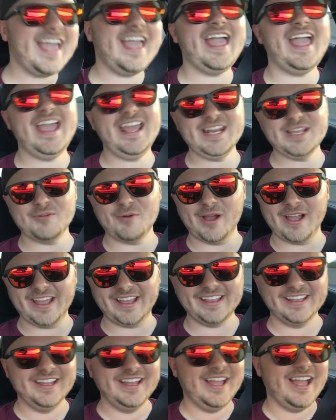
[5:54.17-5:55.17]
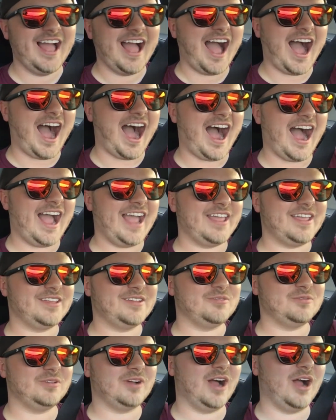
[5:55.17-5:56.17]
Anyway,
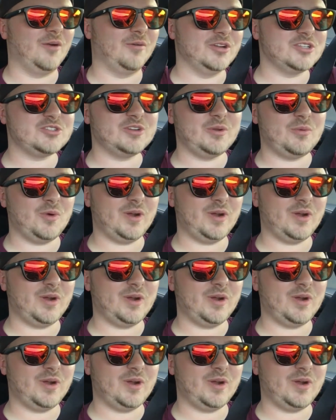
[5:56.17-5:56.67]
I originally